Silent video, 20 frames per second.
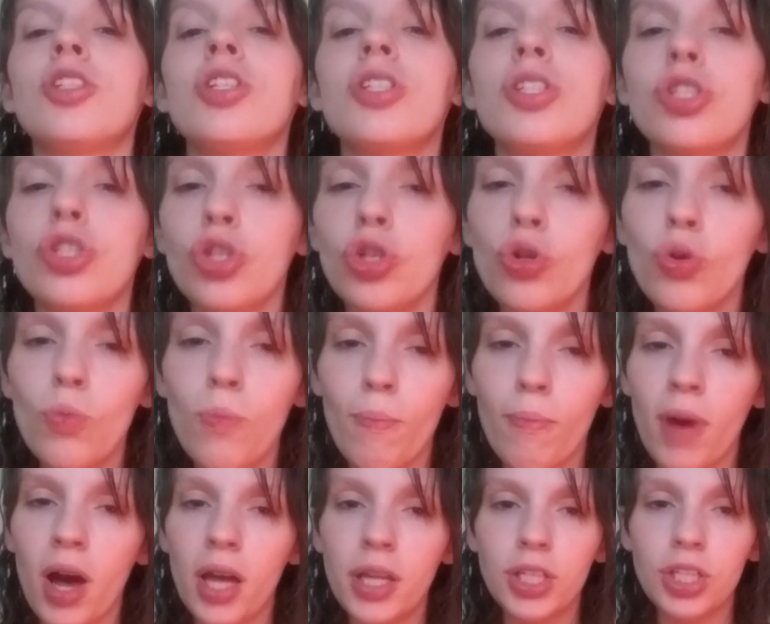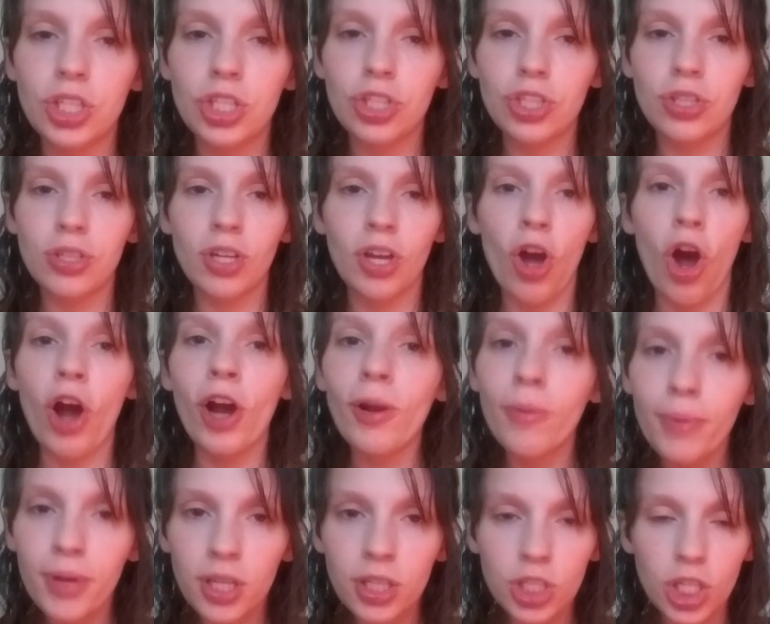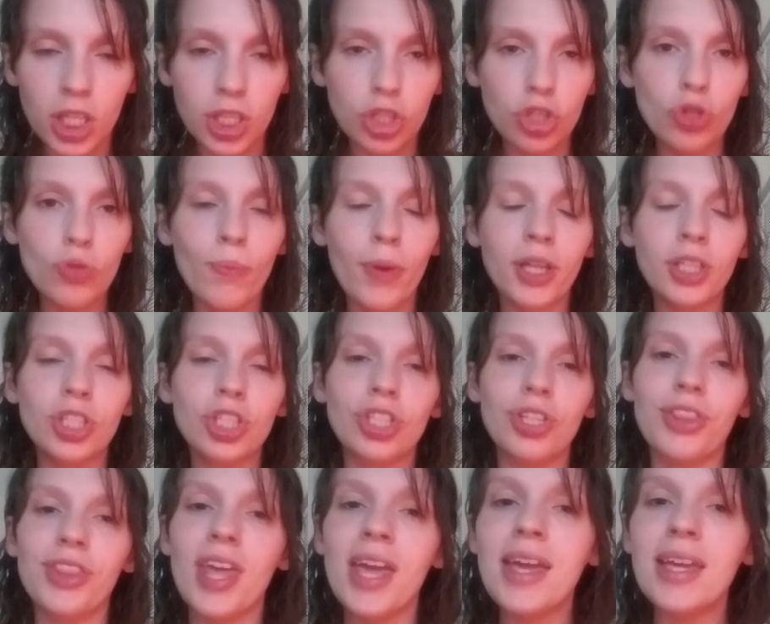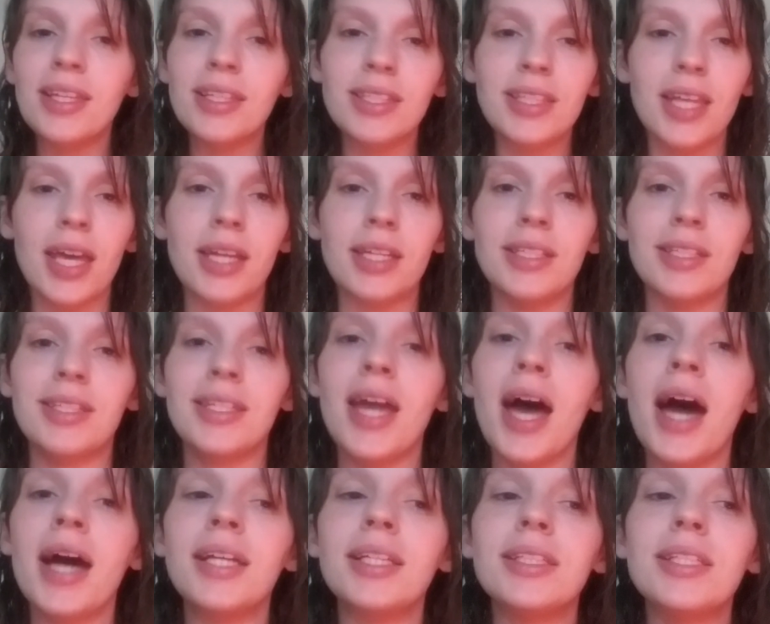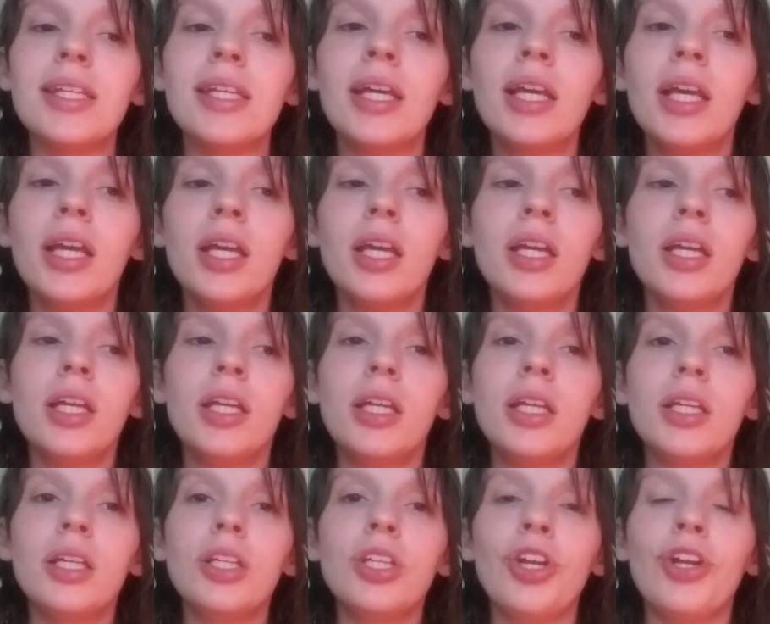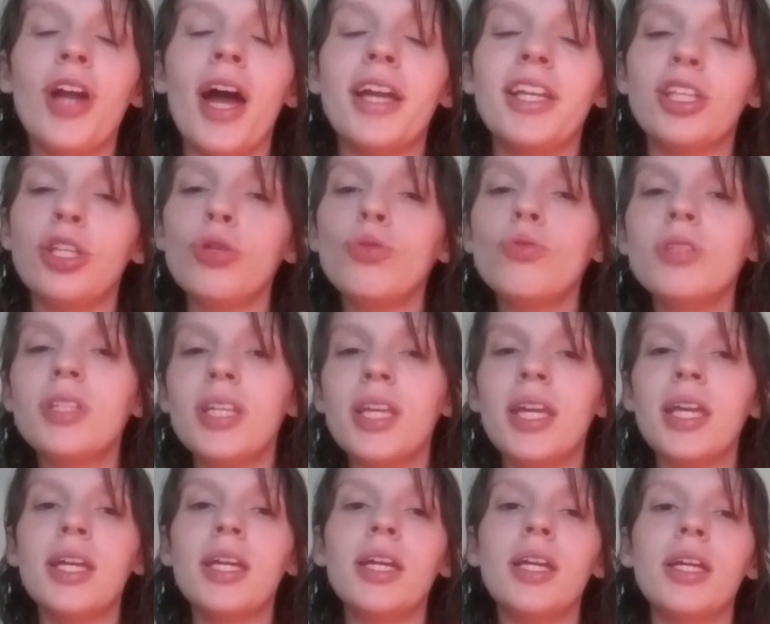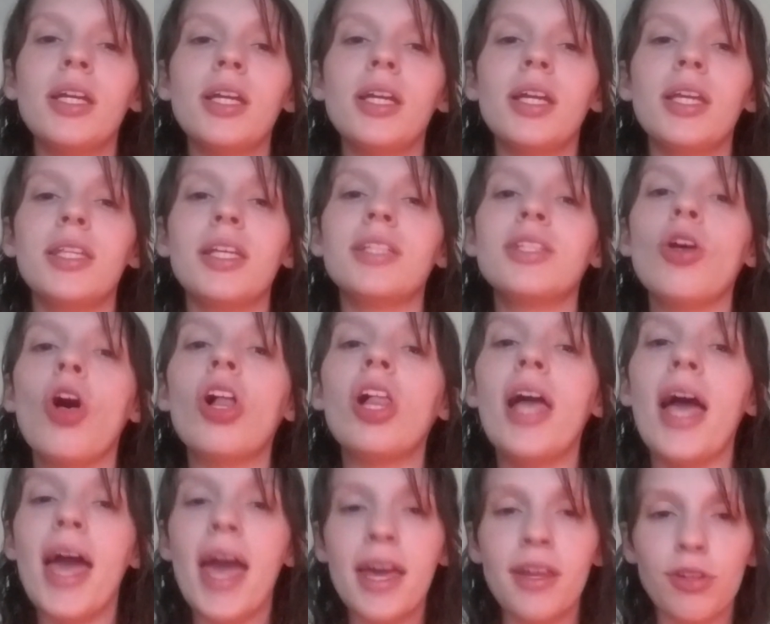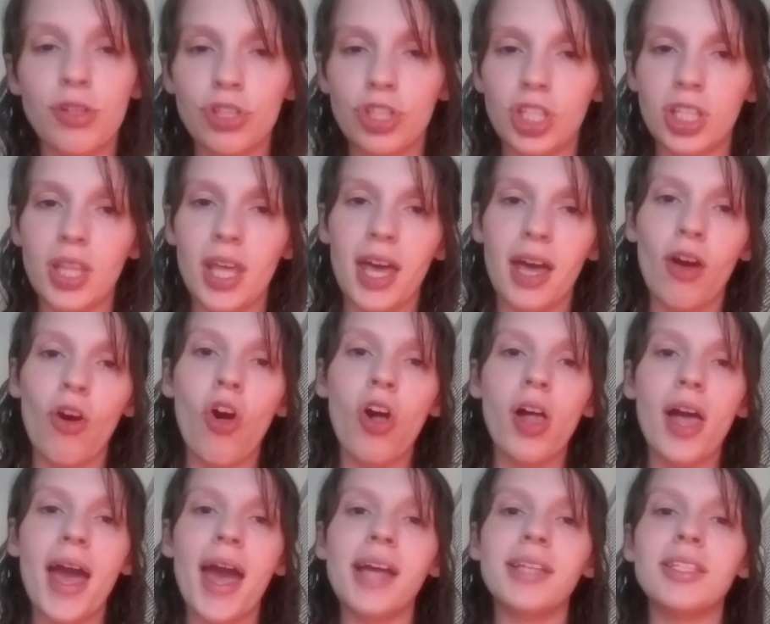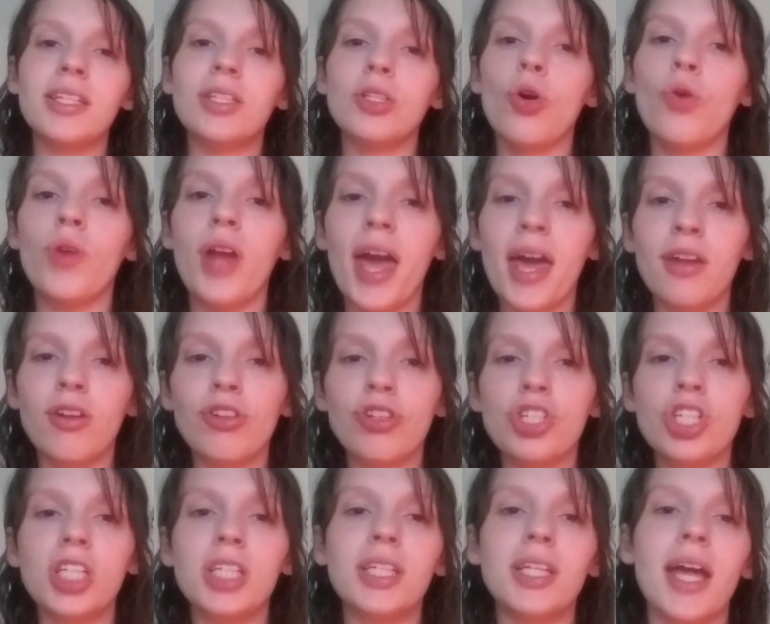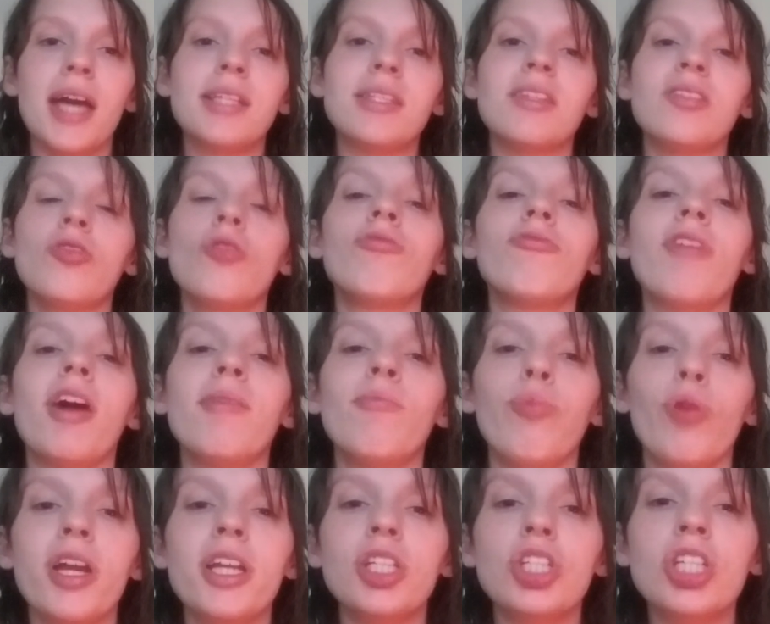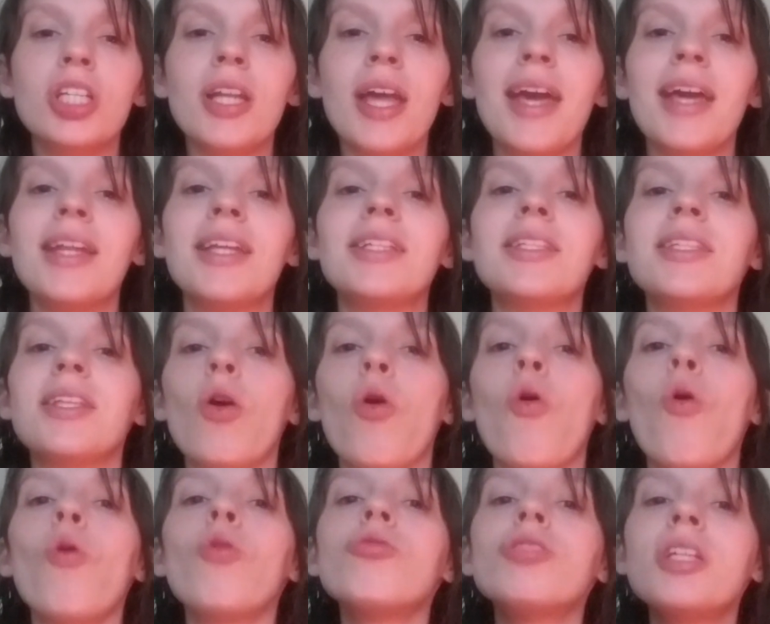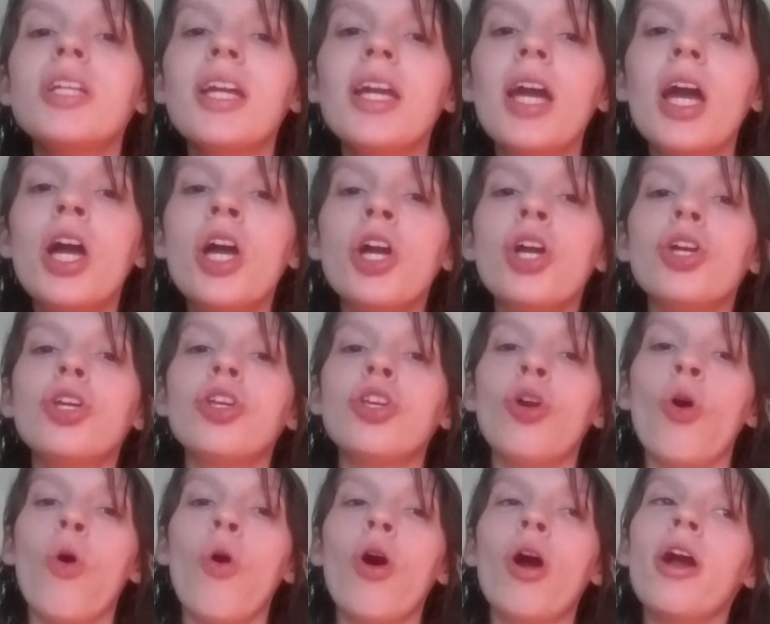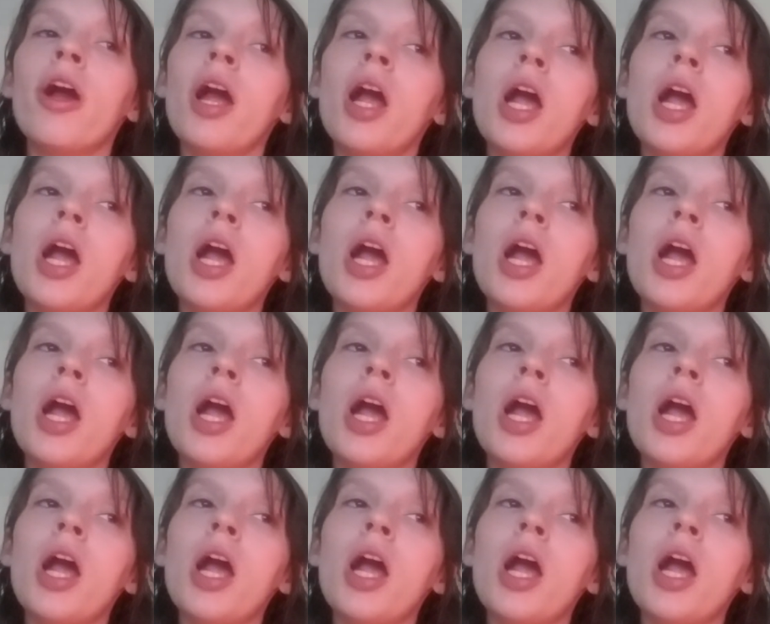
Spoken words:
too much garbage, has too much things that you're not using, that's all energy. That all has its own energy. It has its own vibration, and it's holding your